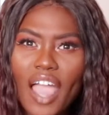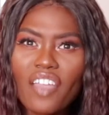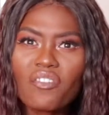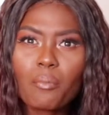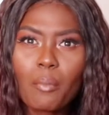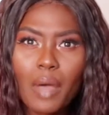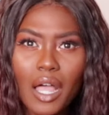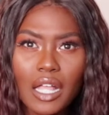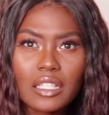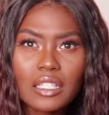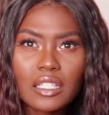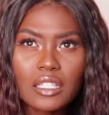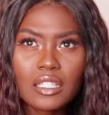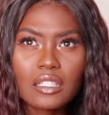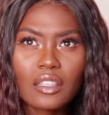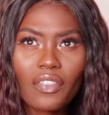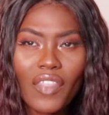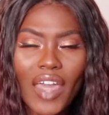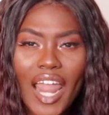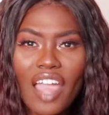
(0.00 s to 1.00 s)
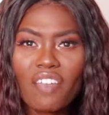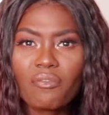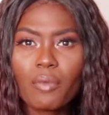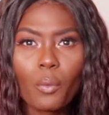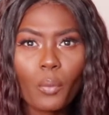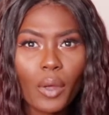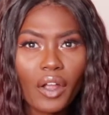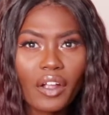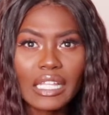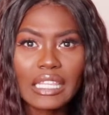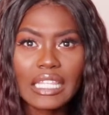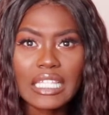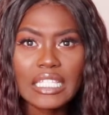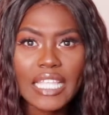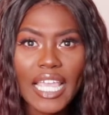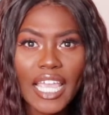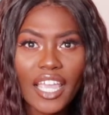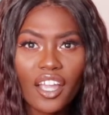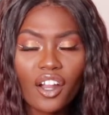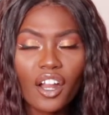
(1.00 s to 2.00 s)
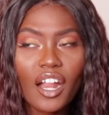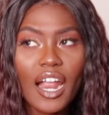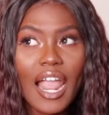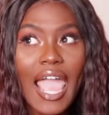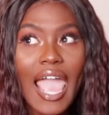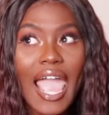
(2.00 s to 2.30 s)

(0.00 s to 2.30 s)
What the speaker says: months that I've been wearing this hair,